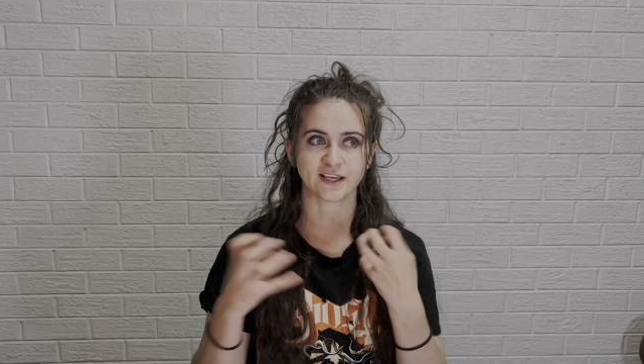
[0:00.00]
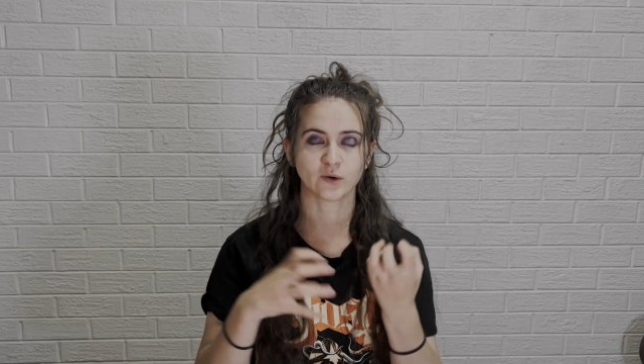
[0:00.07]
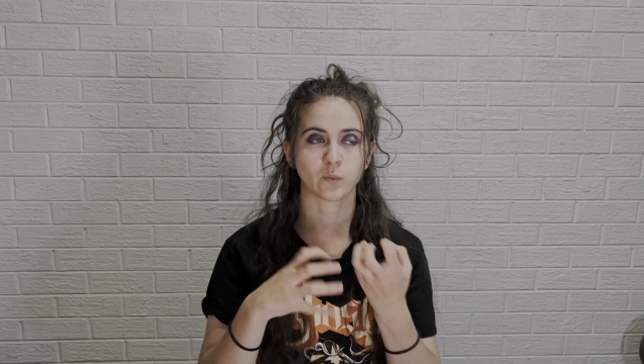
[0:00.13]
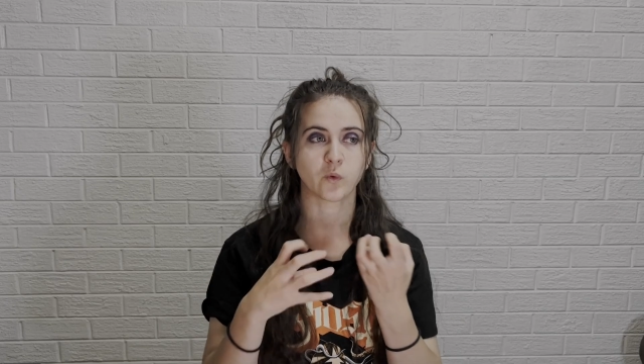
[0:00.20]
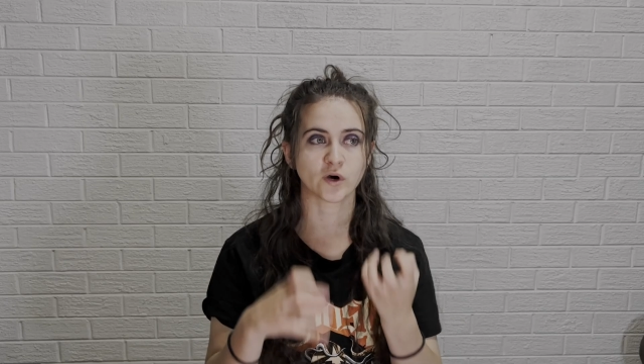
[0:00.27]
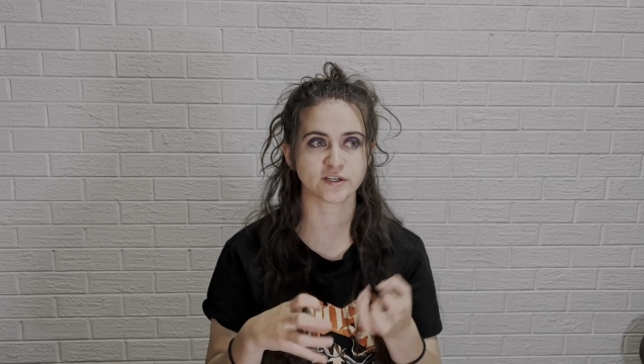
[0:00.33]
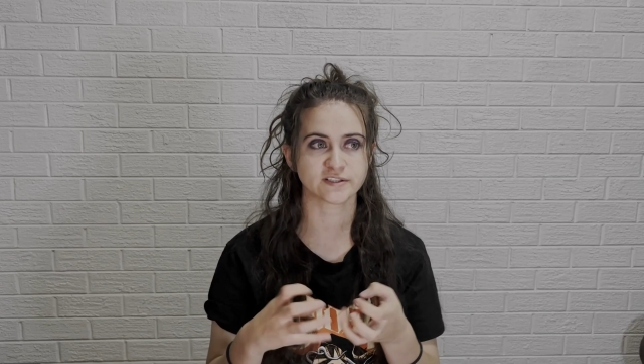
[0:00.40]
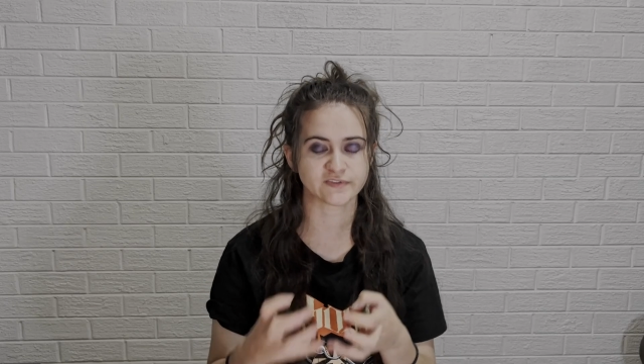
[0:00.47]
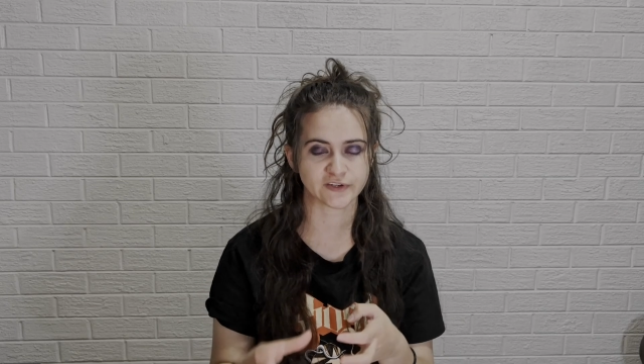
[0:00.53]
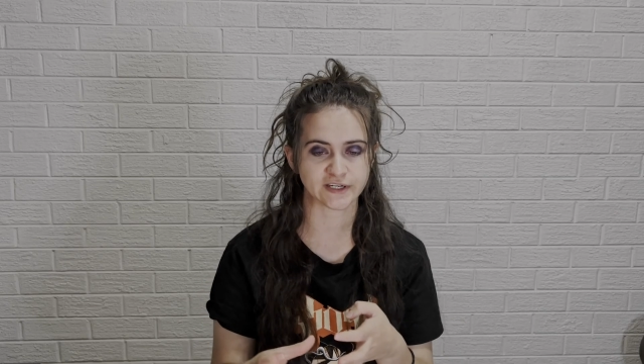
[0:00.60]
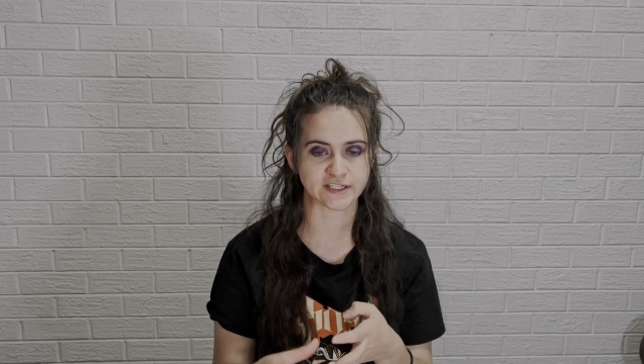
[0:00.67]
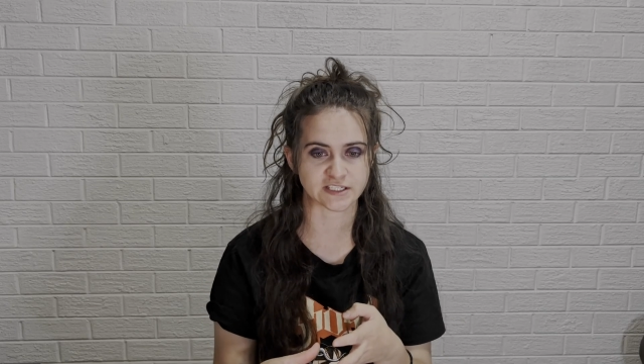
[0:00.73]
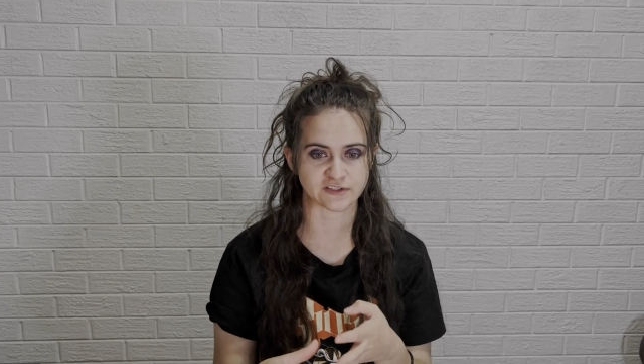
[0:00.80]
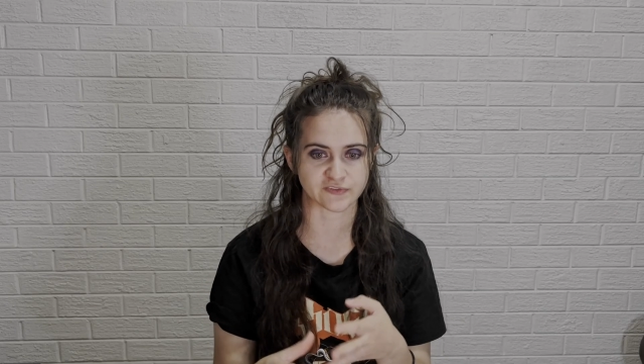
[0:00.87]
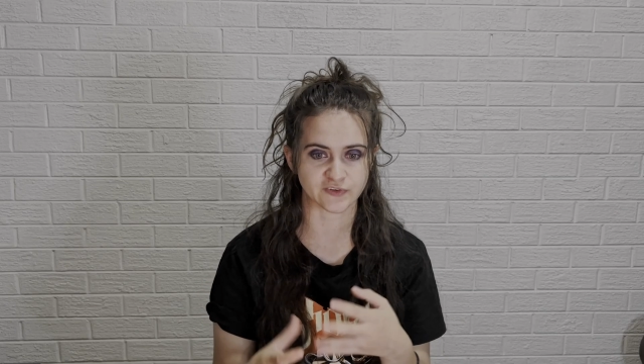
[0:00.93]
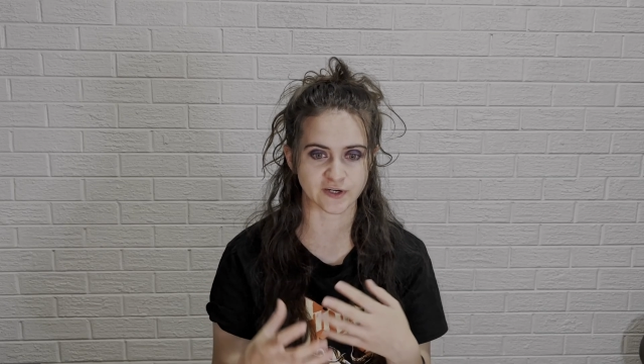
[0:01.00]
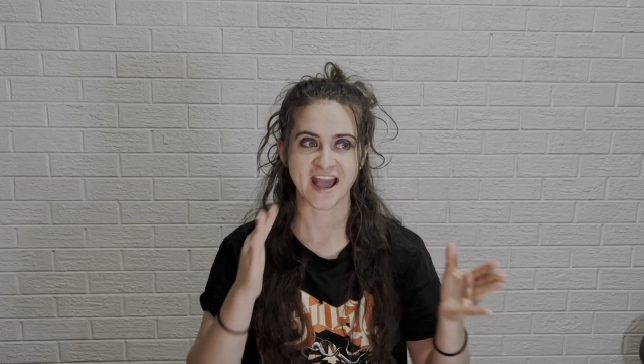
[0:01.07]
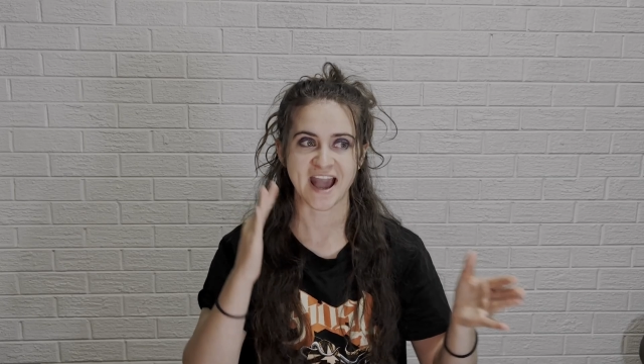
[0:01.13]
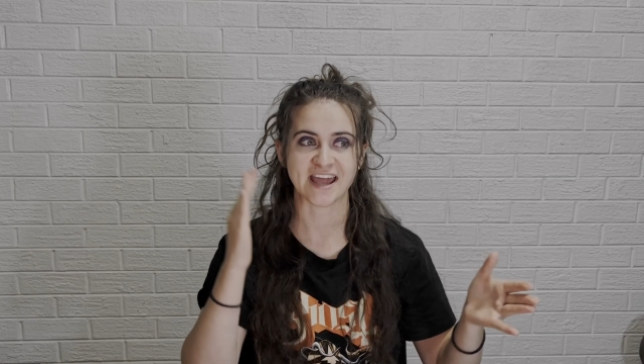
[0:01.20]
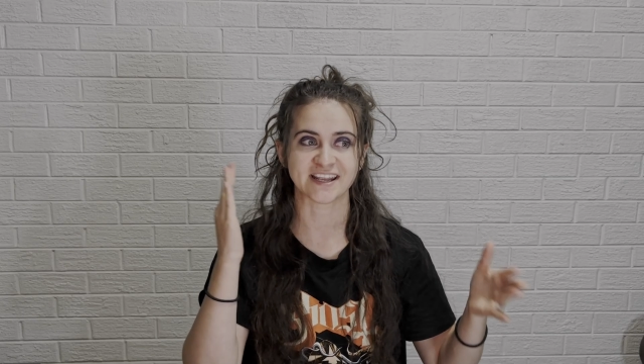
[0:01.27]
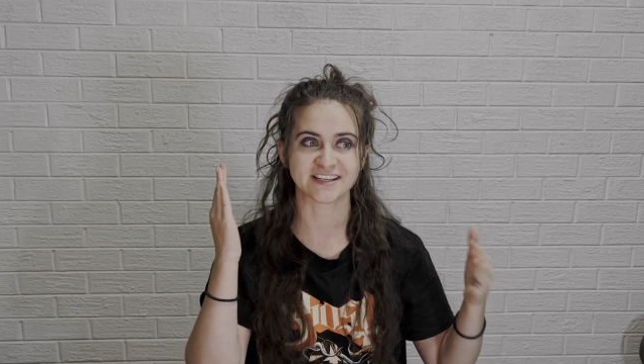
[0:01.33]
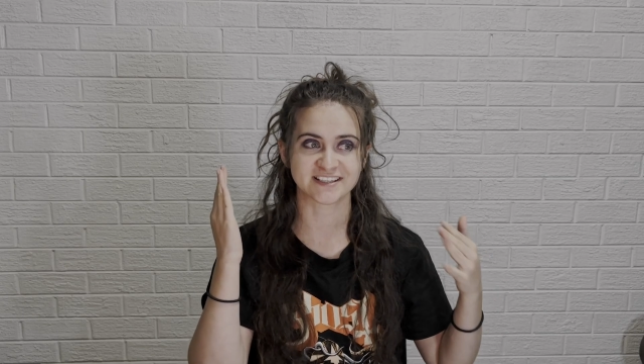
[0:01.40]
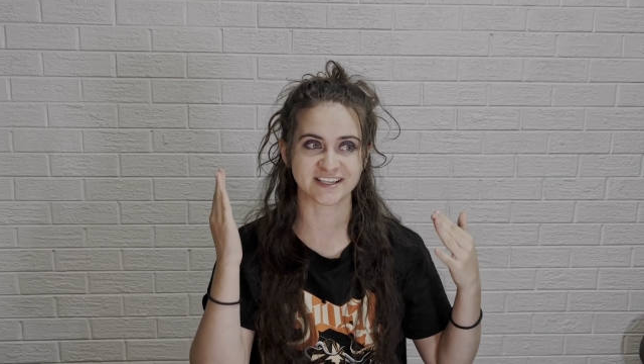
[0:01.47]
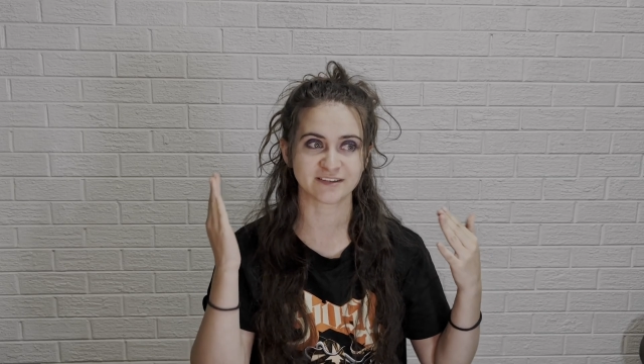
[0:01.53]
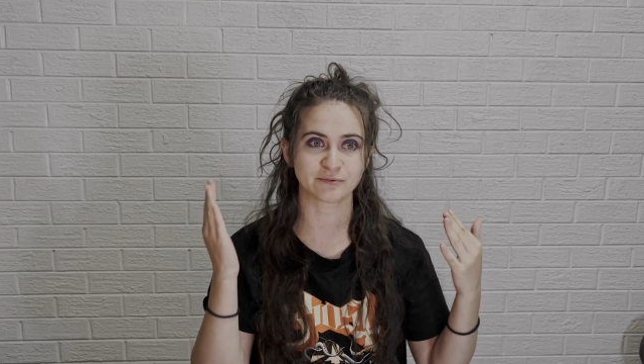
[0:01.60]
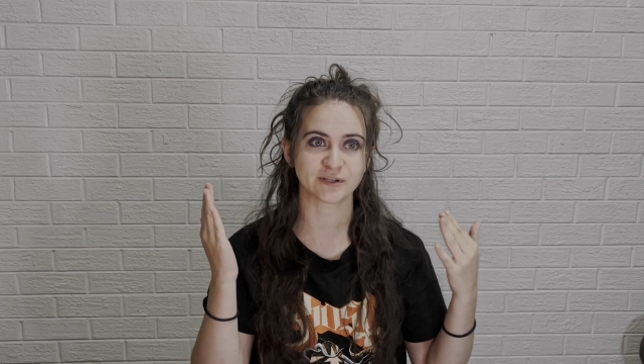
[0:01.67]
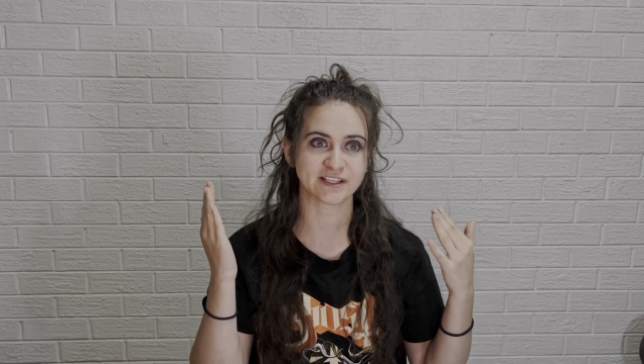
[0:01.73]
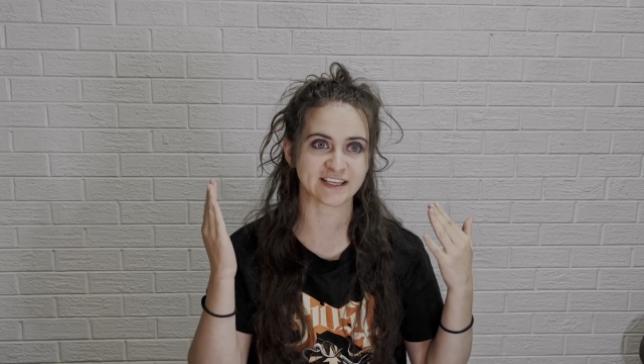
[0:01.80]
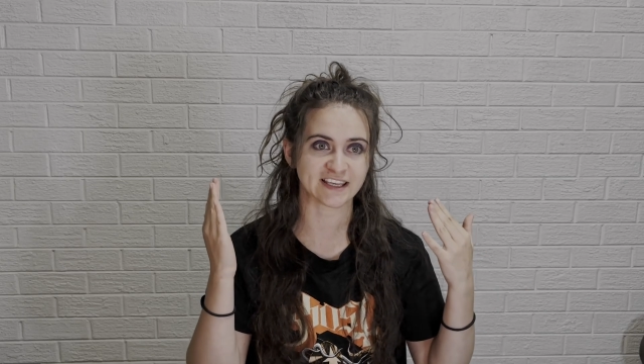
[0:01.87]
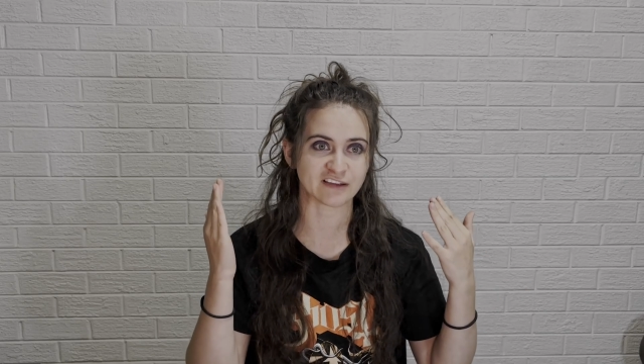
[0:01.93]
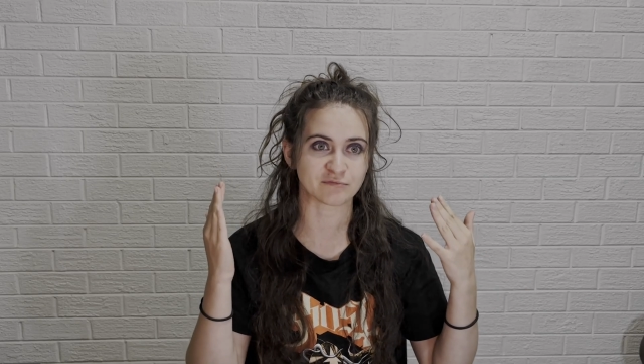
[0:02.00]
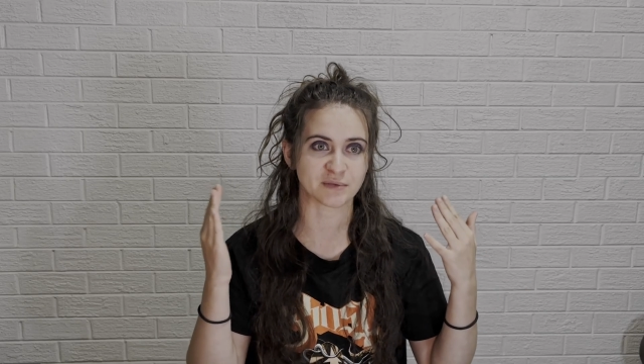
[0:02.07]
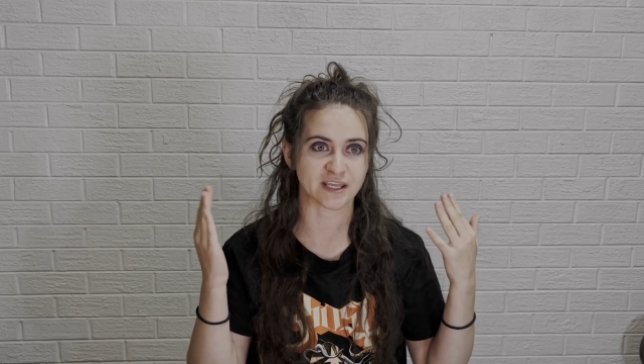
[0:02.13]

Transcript: was very different, and it did really give